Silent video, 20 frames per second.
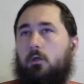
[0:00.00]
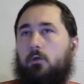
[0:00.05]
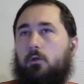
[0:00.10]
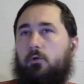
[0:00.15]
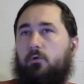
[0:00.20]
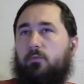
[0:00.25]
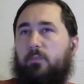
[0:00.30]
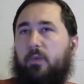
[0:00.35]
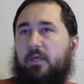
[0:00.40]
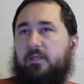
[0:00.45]

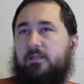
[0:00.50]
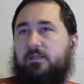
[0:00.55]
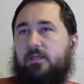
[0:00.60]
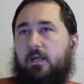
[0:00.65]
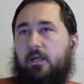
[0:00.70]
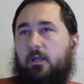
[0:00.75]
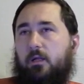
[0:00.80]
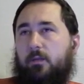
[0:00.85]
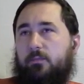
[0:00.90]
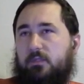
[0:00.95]
you may
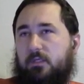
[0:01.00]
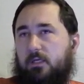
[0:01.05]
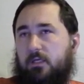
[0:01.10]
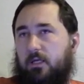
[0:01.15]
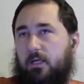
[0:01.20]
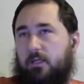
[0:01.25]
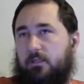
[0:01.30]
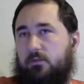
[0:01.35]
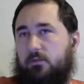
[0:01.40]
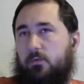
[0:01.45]
set it up to
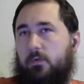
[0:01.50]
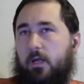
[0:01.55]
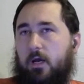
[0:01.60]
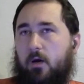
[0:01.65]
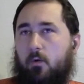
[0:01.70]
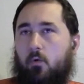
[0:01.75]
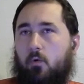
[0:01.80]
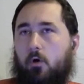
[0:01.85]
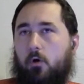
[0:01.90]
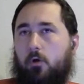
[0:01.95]
connect to a
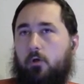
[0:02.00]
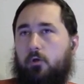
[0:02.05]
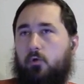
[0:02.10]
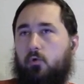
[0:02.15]
network,